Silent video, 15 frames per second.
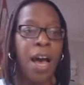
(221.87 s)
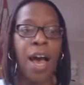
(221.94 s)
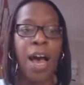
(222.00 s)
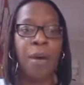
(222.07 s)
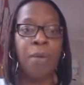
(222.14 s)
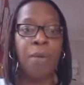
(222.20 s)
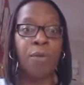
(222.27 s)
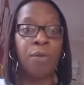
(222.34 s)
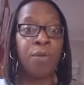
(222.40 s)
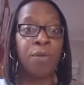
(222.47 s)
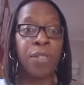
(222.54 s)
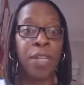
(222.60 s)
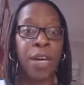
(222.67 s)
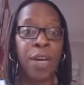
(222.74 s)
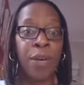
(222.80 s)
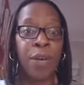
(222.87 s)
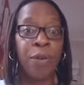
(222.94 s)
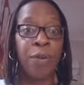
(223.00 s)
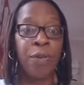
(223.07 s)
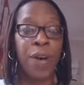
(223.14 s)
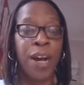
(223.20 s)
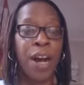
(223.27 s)
and um, also
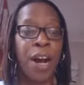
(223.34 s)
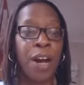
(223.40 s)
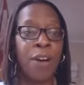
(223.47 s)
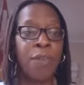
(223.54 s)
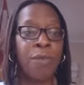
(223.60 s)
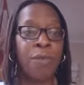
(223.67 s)
where I